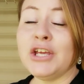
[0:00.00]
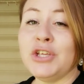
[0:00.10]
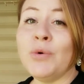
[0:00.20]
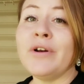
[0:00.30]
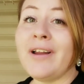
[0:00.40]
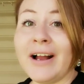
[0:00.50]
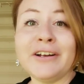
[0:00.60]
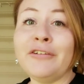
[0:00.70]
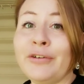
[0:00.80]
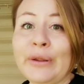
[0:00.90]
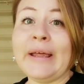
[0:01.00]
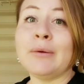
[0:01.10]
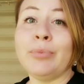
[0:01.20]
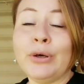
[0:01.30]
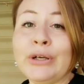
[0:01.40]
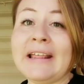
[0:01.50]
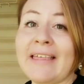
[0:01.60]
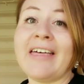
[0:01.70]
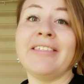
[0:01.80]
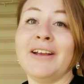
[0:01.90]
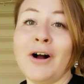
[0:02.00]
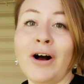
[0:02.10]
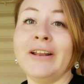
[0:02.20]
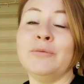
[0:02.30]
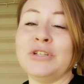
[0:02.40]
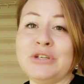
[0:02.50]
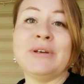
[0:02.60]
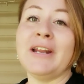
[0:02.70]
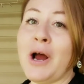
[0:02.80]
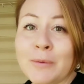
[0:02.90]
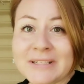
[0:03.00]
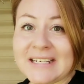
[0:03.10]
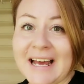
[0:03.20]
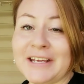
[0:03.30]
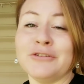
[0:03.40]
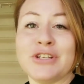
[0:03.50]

you are not going to feel like putting that thing on when you get home tonight.